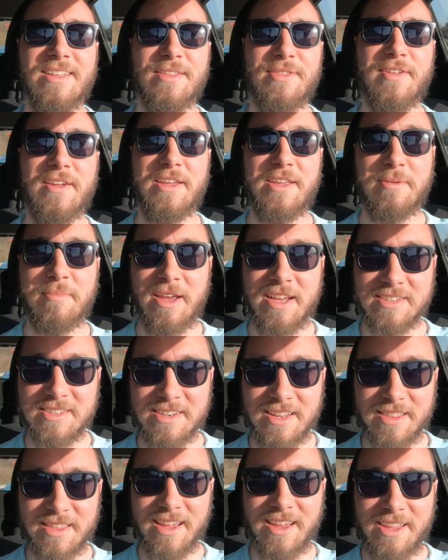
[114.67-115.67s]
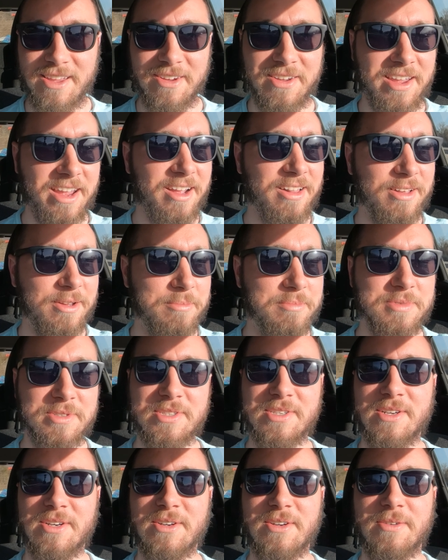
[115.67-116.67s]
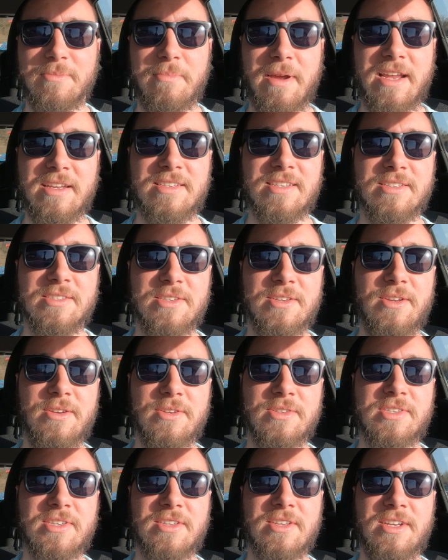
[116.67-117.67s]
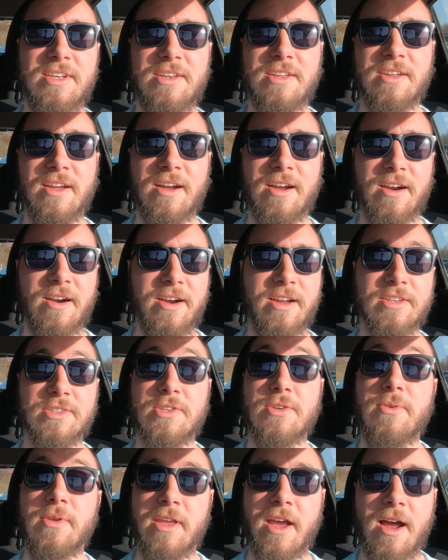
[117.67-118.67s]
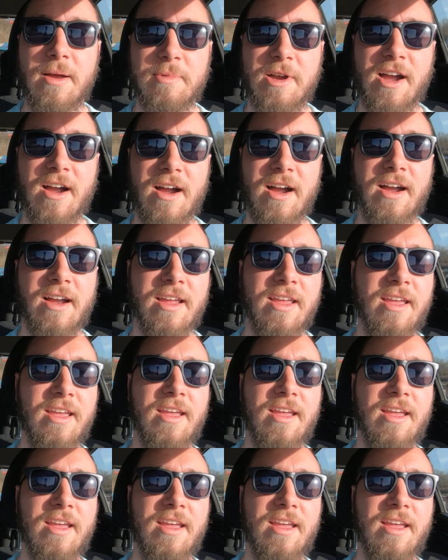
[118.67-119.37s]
Thank you, Mason, and thank you, Caleb. So Mason's new his new Yamaha